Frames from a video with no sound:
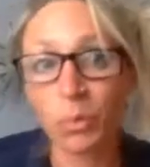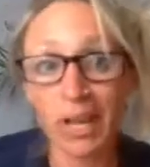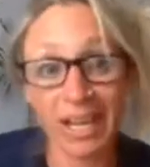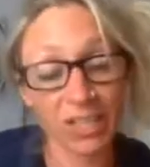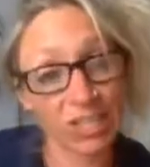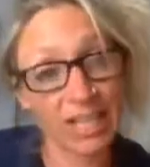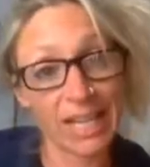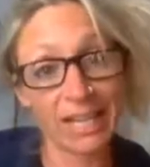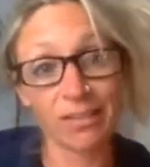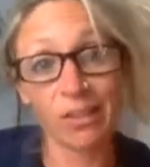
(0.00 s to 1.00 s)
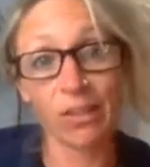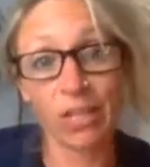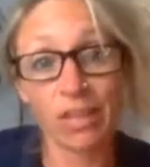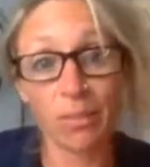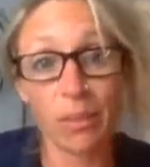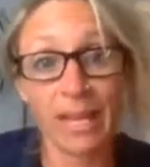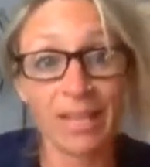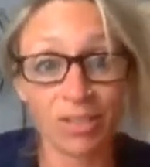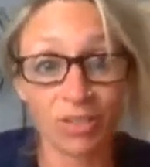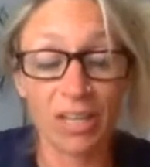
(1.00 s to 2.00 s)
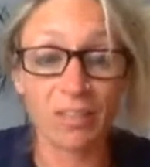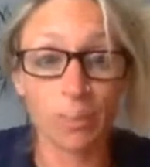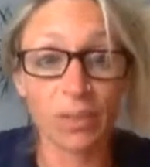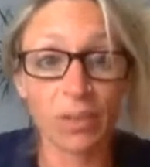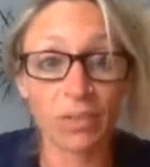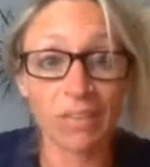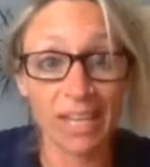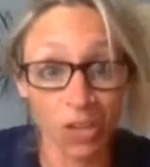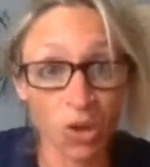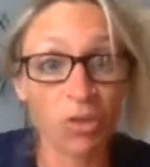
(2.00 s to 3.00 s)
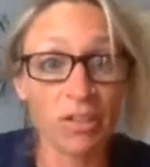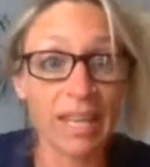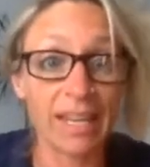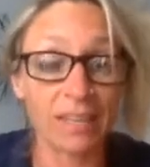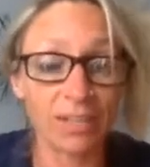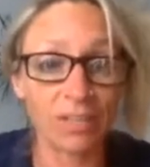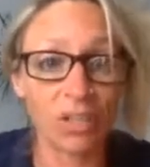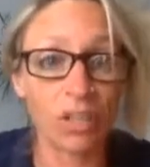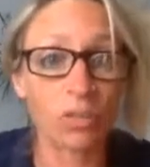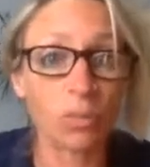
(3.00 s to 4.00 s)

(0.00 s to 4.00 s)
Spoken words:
Well, actually, let's look at the PainTrace because it correlates, you know.